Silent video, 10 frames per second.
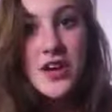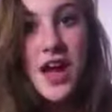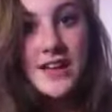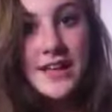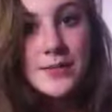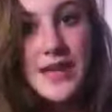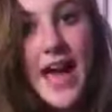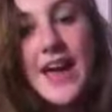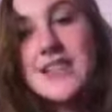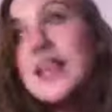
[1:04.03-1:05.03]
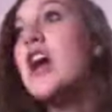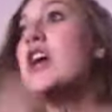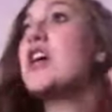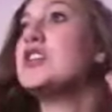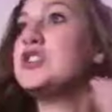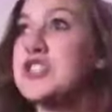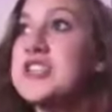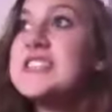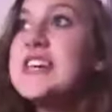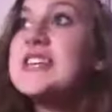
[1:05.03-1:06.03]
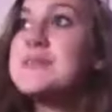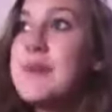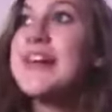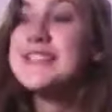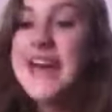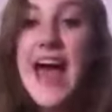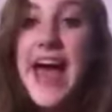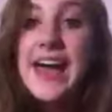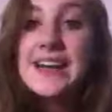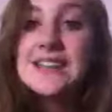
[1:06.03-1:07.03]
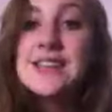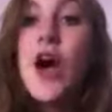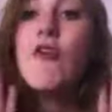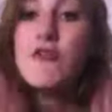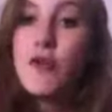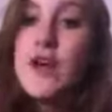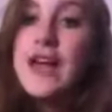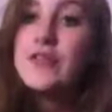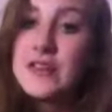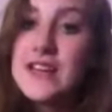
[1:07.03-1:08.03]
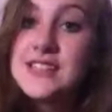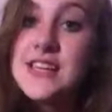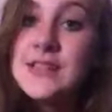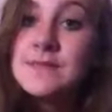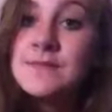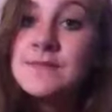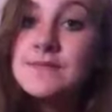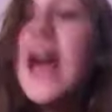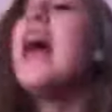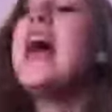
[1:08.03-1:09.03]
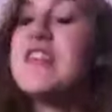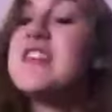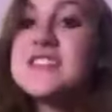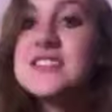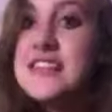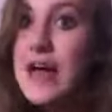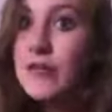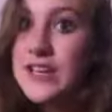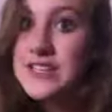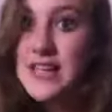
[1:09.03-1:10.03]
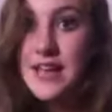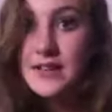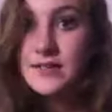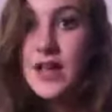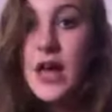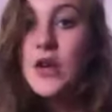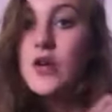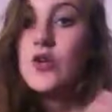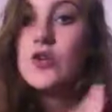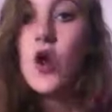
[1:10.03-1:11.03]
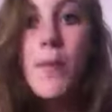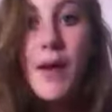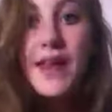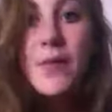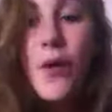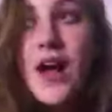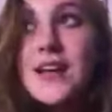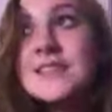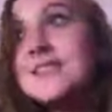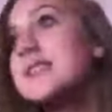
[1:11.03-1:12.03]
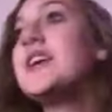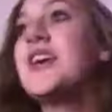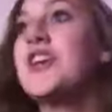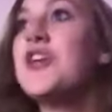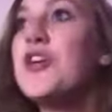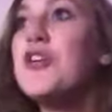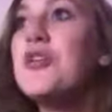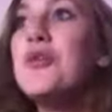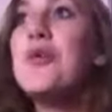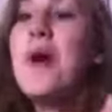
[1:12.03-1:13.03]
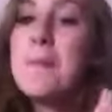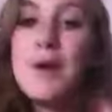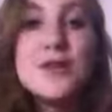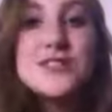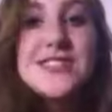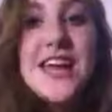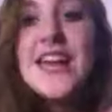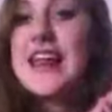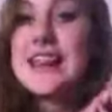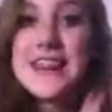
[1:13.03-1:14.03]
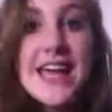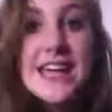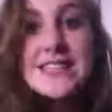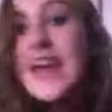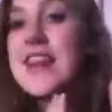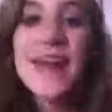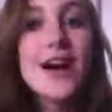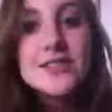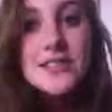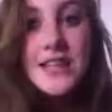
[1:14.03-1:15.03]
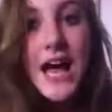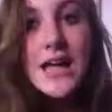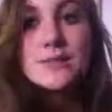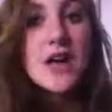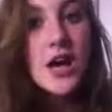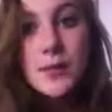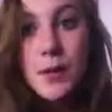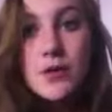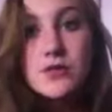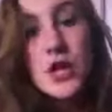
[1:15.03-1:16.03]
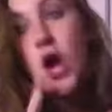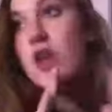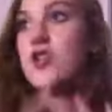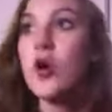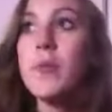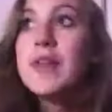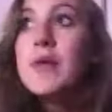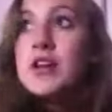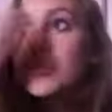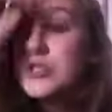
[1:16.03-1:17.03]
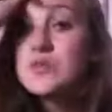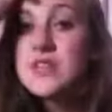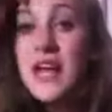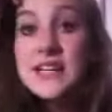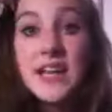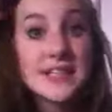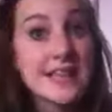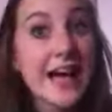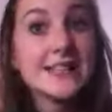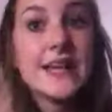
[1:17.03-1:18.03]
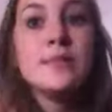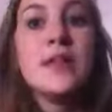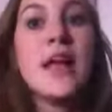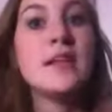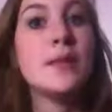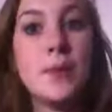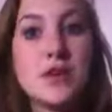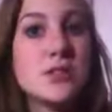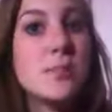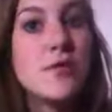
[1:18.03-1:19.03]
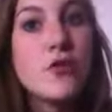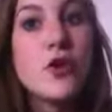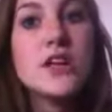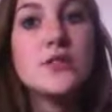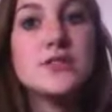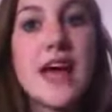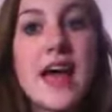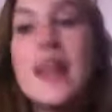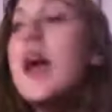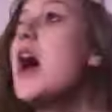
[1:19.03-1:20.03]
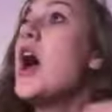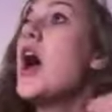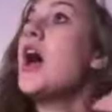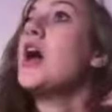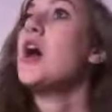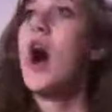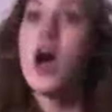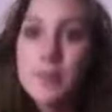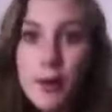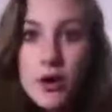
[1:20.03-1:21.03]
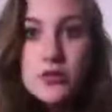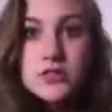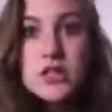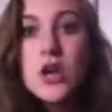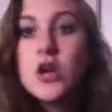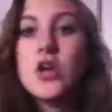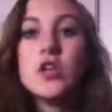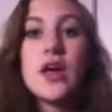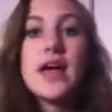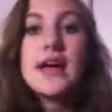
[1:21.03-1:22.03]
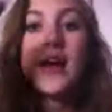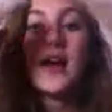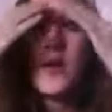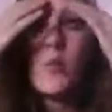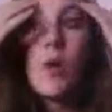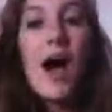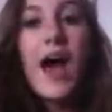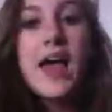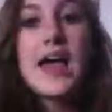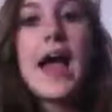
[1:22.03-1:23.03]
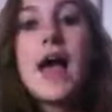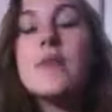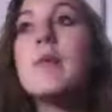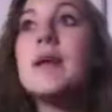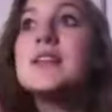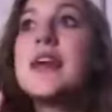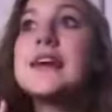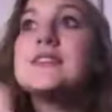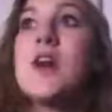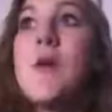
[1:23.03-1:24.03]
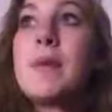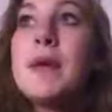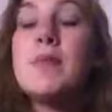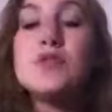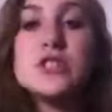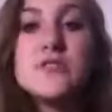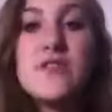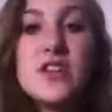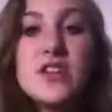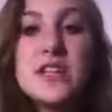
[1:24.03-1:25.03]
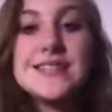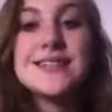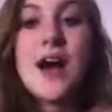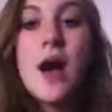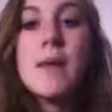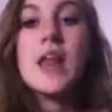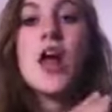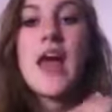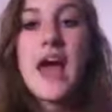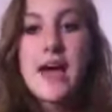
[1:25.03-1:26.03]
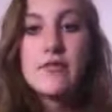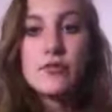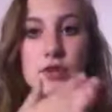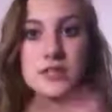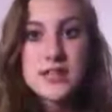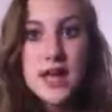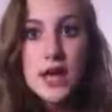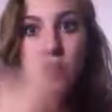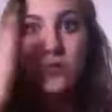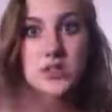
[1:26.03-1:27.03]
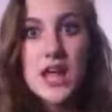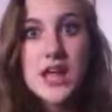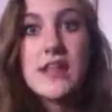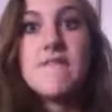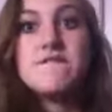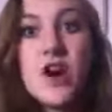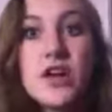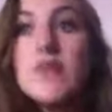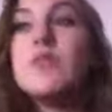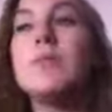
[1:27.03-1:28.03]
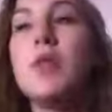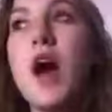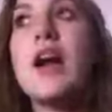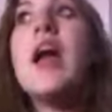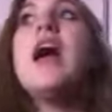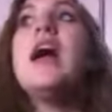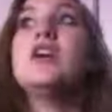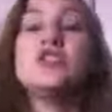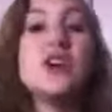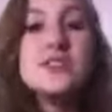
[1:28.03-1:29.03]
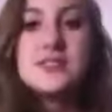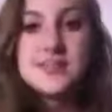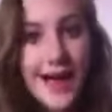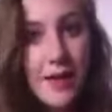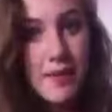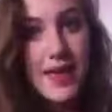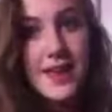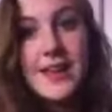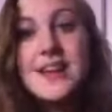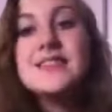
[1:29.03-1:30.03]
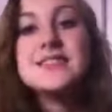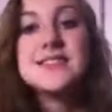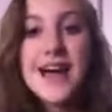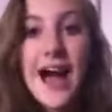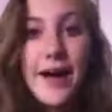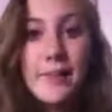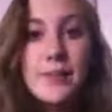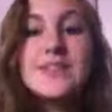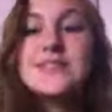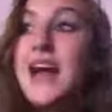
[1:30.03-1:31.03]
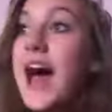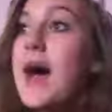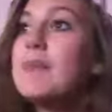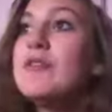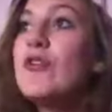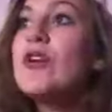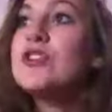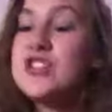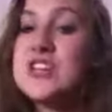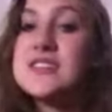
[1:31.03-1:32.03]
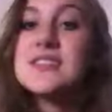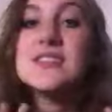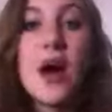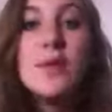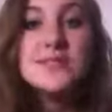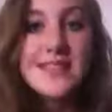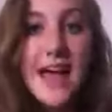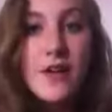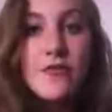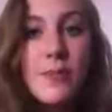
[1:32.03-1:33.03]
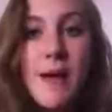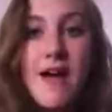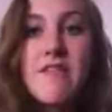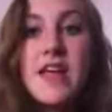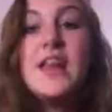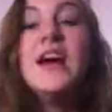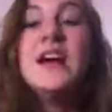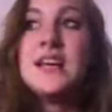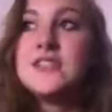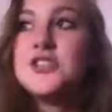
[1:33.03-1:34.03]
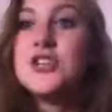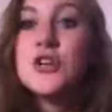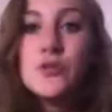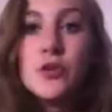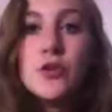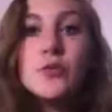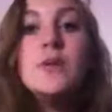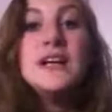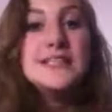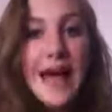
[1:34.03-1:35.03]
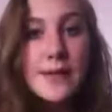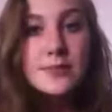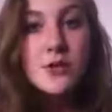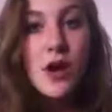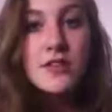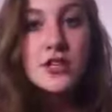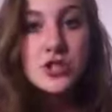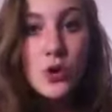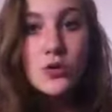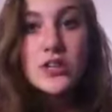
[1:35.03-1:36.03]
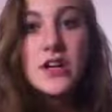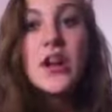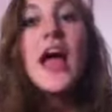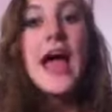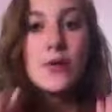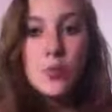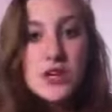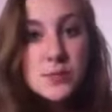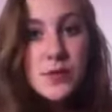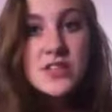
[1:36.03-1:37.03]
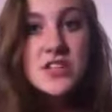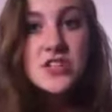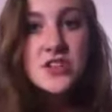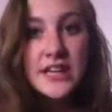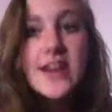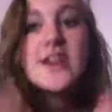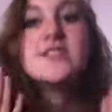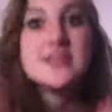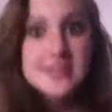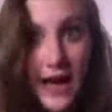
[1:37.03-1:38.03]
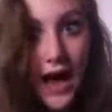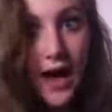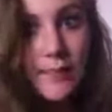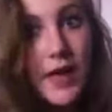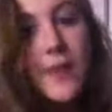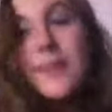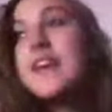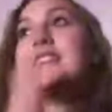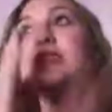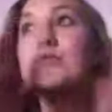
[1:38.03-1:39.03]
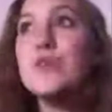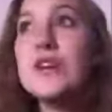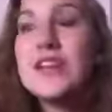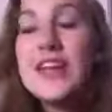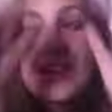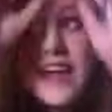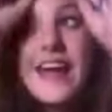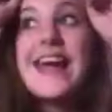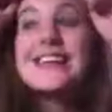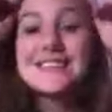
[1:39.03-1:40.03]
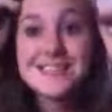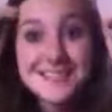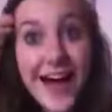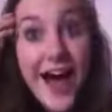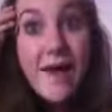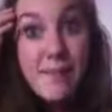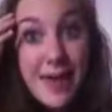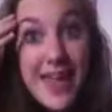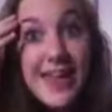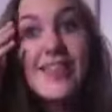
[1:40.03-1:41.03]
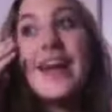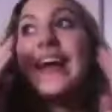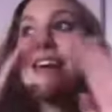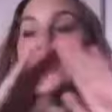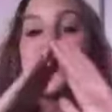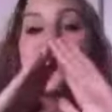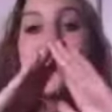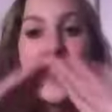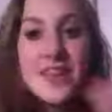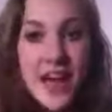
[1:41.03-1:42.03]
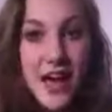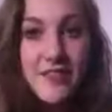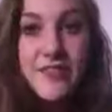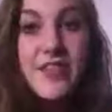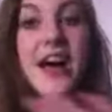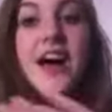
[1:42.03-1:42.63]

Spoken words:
goddamn tags. Jesus made tags for a reason, and this is that reason. Nobody wants you posting this 1,000 times on a post. Nobody wants you saying the exact same thing the person before you said on a post. Like, why? But, like, some people just feel the need to comment on every single thing they fucking reblog. Just stop it. Stop. Stop before Jesus comes down from heaven into your room, taps you on the shoulder, and whispers in your ear to stop. Because it's really, like, stop it. Like, it's just enough.